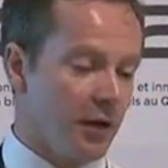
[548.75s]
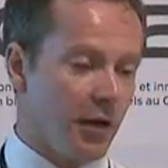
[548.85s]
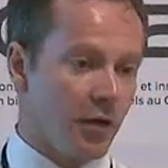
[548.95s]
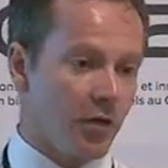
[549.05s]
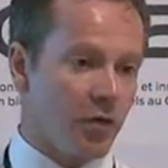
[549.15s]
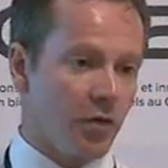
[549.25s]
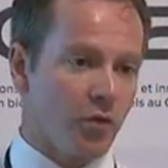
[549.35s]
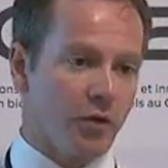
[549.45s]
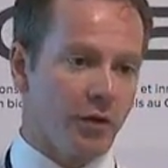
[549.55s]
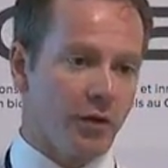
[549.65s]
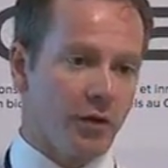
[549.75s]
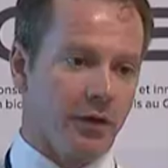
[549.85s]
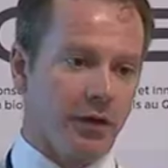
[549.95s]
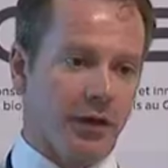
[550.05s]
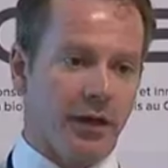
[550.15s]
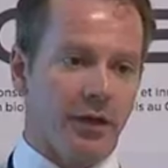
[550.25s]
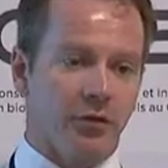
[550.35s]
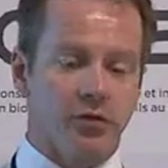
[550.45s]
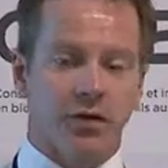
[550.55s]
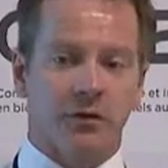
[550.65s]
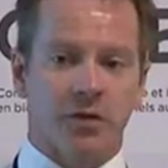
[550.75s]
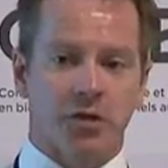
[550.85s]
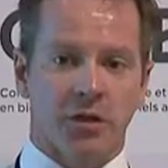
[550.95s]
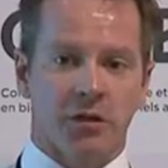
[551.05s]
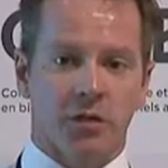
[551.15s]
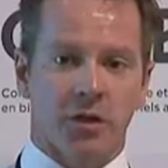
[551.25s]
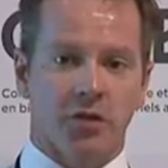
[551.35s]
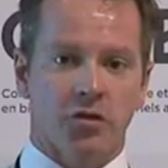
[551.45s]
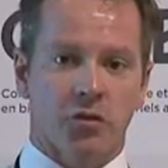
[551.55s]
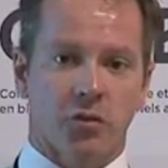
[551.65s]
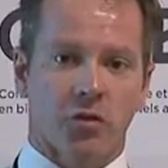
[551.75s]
Also the energy efficiency ratio.